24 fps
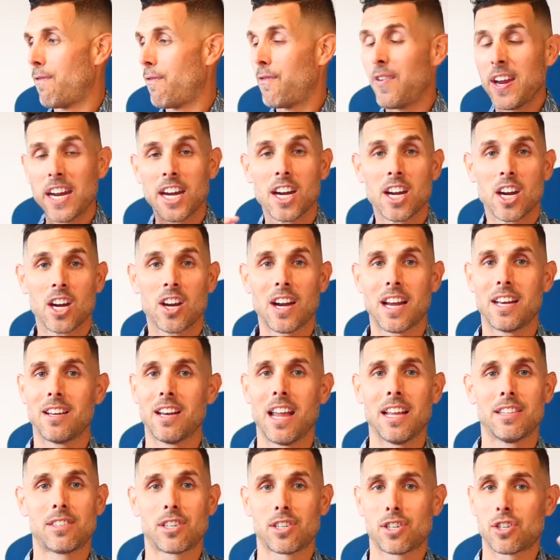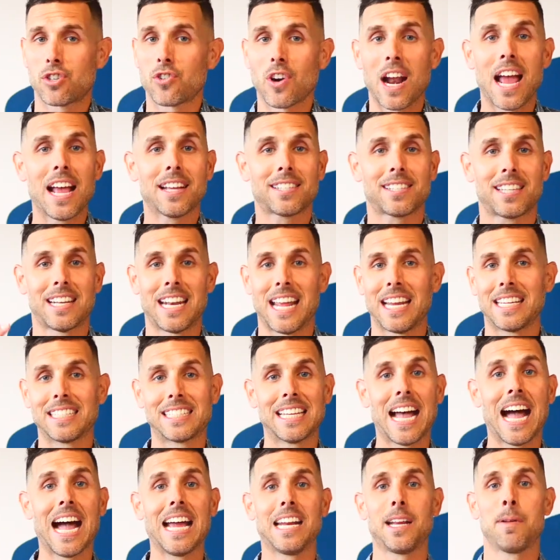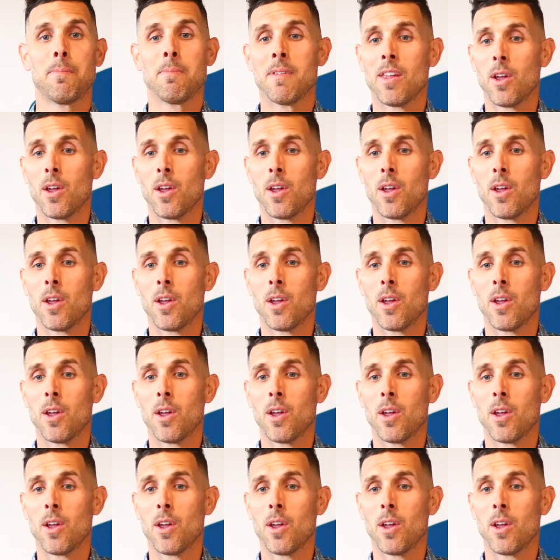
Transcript: fear and stress and anxiety,